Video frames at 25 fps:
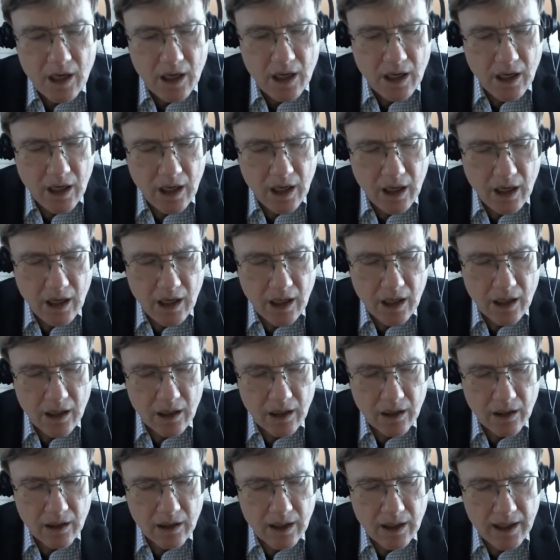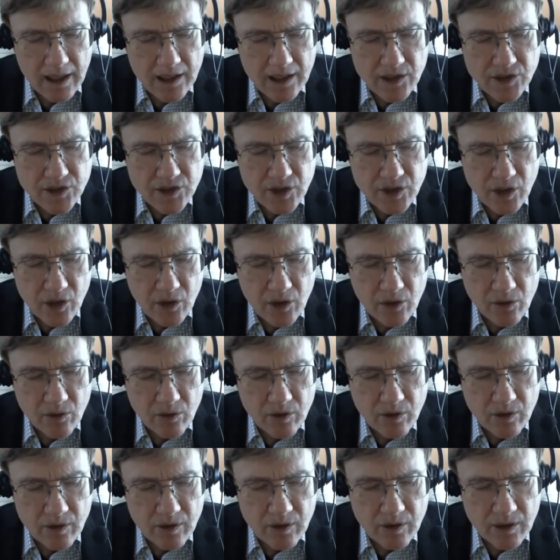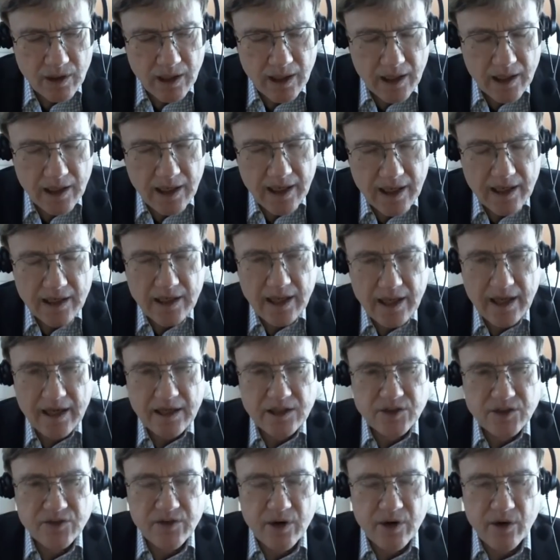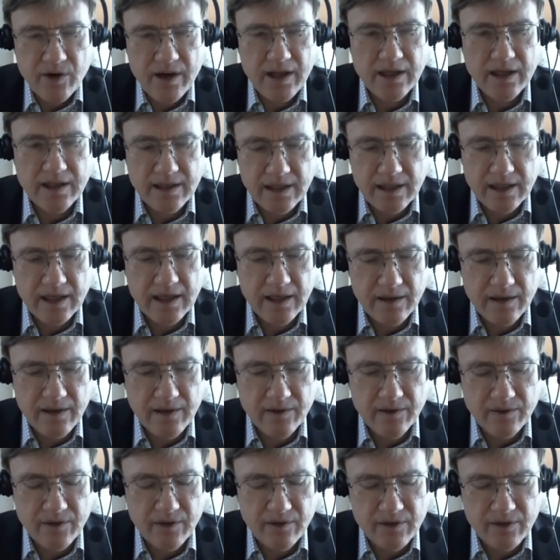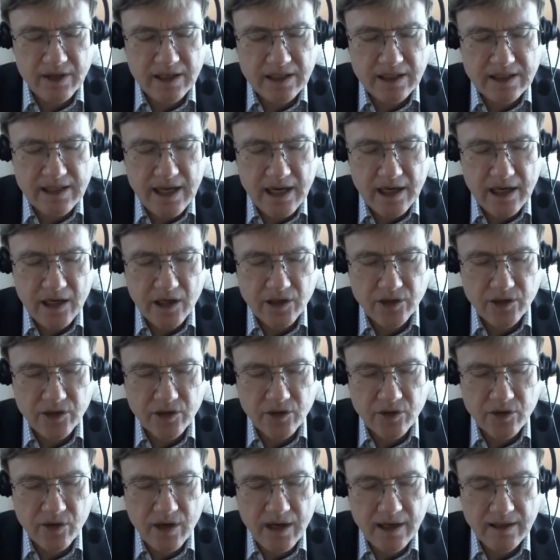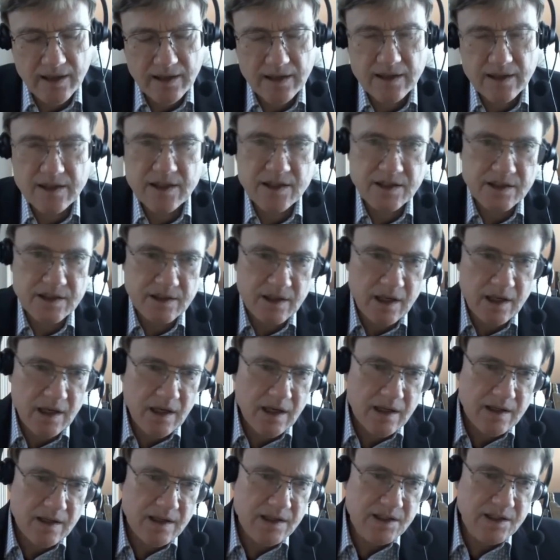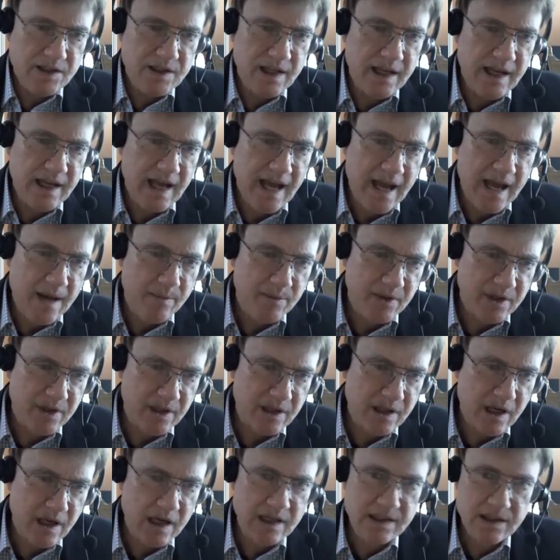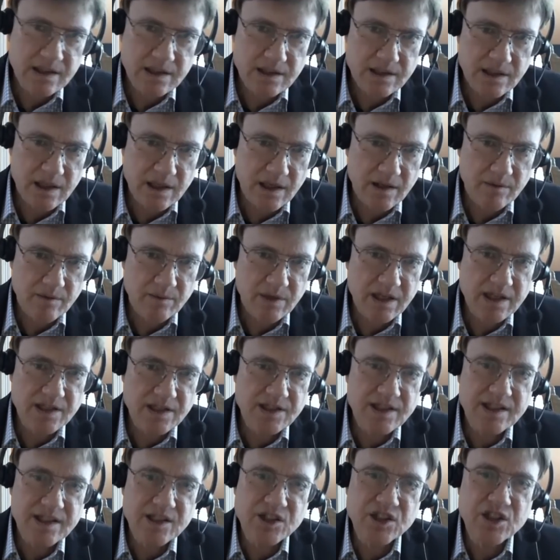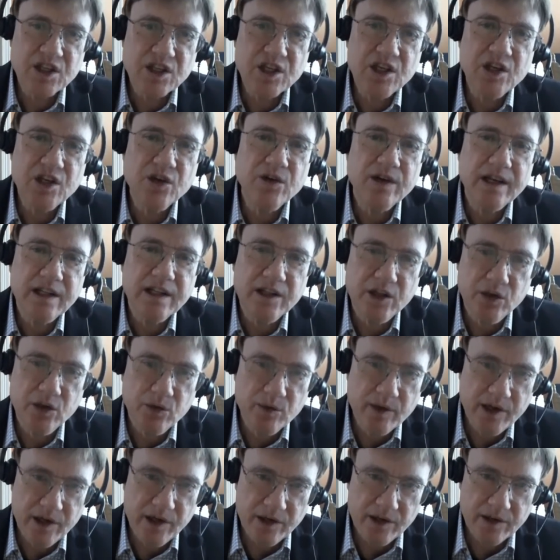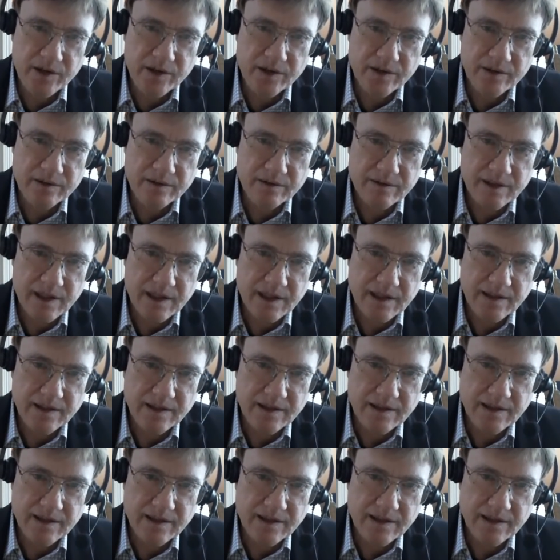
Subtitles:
And so it's very indicative of an attack on Ukraine that this thing happened in Kazakhstan, because it's securing their rear, right?